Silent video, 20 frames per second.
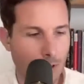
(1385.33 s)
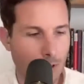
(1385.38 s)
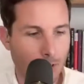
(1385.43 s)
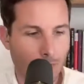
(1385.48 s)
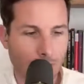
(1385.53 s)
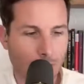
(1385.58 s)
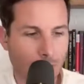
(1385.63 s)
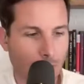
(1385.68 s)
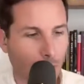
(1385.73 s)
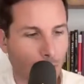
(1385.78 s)
you
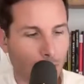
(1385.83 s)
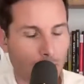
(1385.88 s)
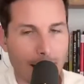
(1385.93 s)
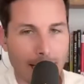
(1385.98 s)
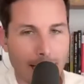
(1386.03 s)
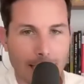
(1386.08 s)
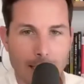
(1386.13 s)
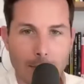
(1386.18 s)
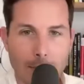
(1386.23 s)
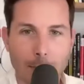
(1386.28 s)
you know, it's
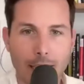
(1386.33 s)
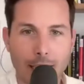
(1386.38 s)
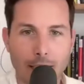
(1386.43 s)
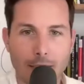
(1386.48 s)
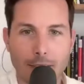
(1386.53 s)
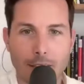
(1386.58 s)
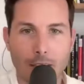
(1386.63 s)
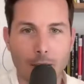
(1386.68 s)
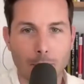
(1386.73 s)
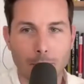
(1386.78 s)
X amount
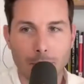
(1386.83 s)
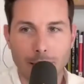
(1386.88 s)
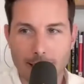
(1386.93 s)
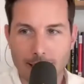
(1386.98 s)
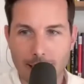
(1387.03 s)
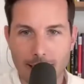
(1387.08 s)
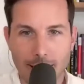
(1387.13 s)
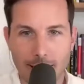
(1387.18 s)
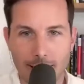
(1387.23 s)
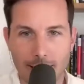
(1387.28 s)
of companies
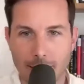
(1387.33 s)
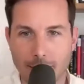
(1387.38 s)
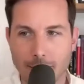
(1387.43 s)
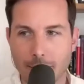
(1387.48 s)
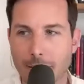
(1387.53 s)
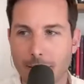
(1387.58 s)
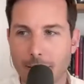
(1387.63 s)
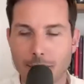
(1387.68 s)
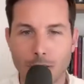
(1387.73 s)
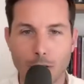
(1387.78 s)
hitting their
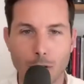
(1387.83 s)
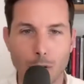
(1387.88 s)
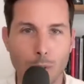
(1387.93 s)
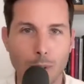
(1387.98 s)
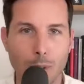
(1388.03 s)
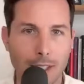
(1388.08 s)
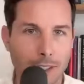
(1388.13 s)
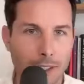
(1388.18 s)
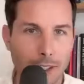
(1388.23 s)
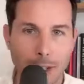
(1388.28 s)
52
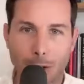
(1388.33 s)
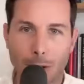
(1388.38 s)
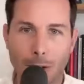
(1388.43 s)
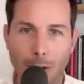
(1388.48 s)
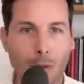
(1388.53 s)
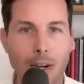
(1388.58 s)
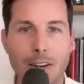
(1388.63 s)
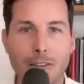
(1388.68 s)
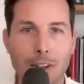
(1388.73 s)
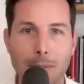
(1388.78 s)
week low or
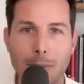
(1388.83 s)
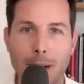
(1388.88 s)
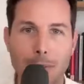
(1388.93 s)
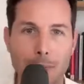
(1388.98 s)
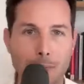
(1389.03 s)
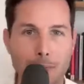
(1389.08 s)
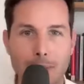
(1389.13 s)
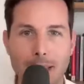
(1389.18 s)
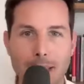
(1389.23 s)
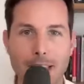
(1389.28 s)
whatever it
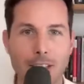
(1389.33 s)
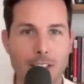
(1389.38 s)
might be.